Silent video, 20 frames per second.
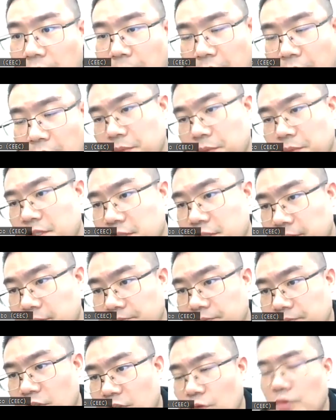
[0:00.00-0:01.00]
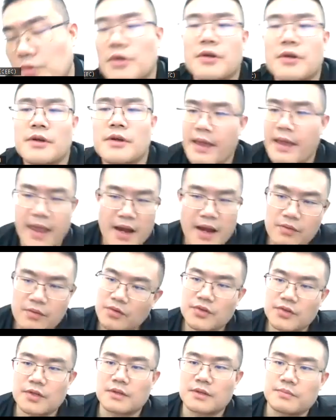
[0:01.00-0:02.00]
parameter. So
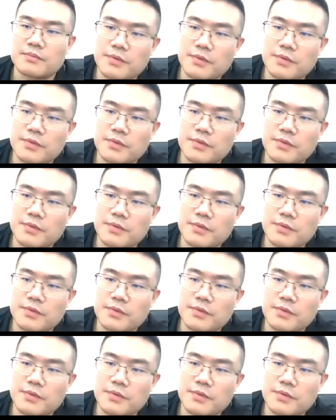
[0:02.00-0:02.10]
everything,